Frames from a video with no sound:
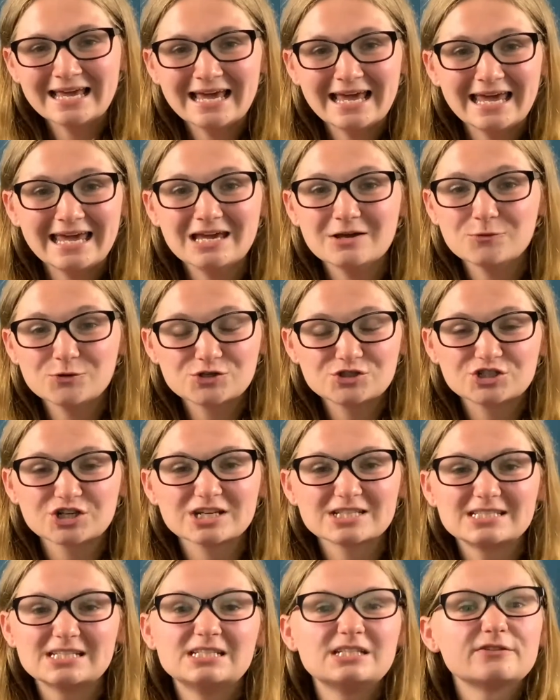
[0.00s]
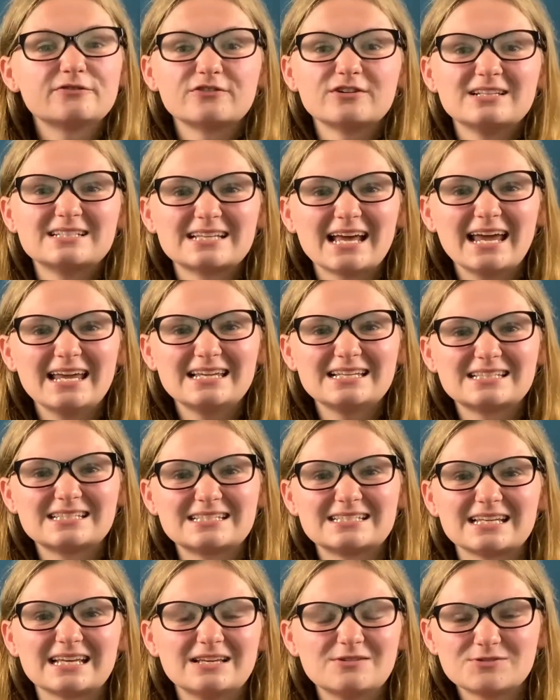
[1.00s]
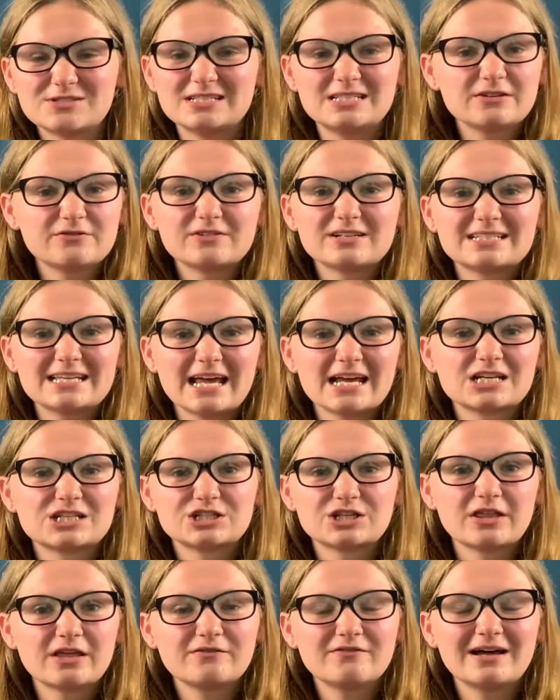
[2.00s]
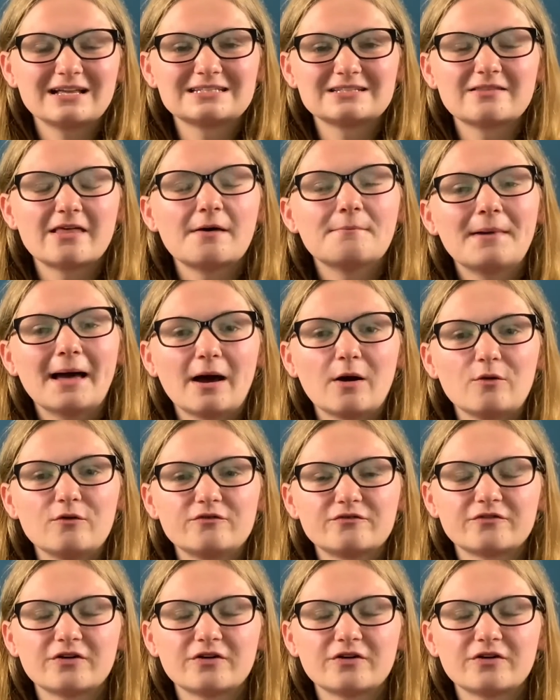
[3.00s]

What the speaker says: It was just a different taste, it was a different texture they've had in their mouth.